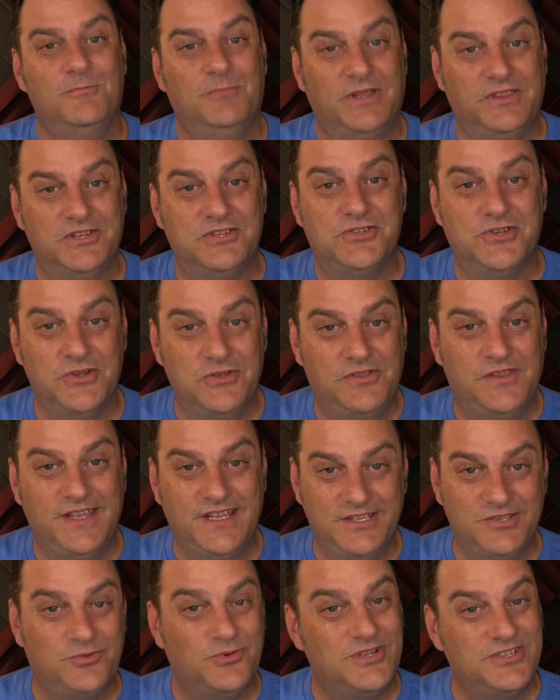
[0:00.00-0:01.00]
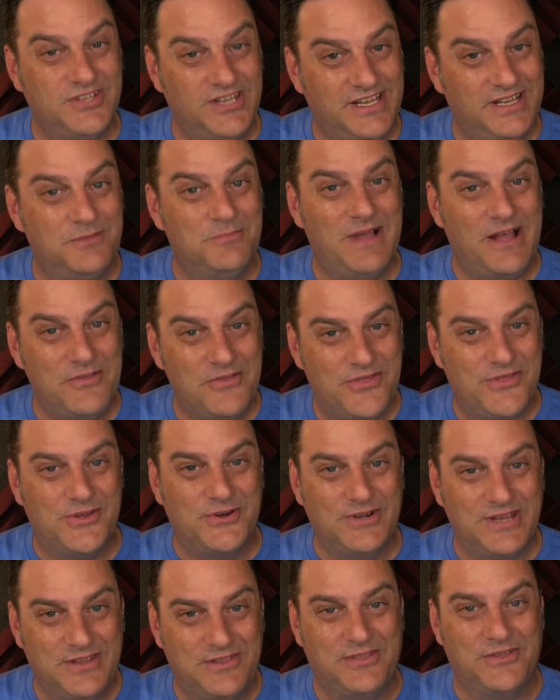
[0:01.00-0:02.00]
But the truth is, once you hit about
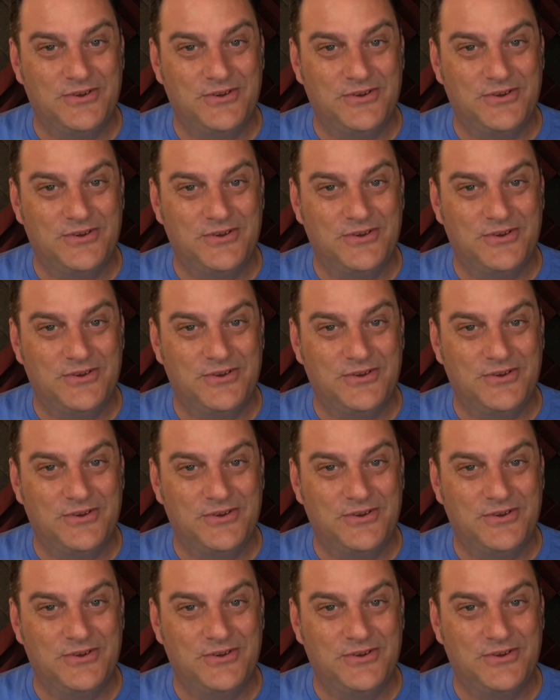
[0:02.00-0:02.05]
30,